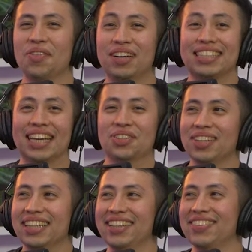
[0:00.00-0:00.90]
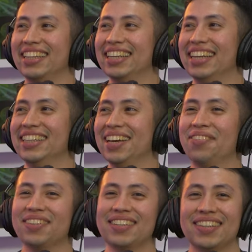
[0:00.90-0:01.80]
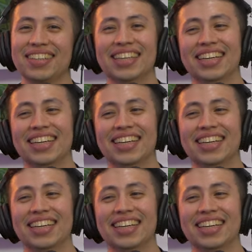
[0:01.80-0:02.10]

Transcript: We're scheduling at the end of the episode.